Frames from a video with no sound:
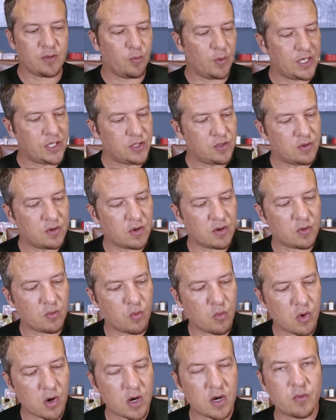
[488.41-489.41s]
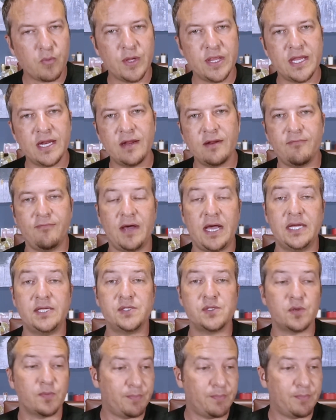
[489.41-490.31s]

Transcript: when you go to work with an advisor,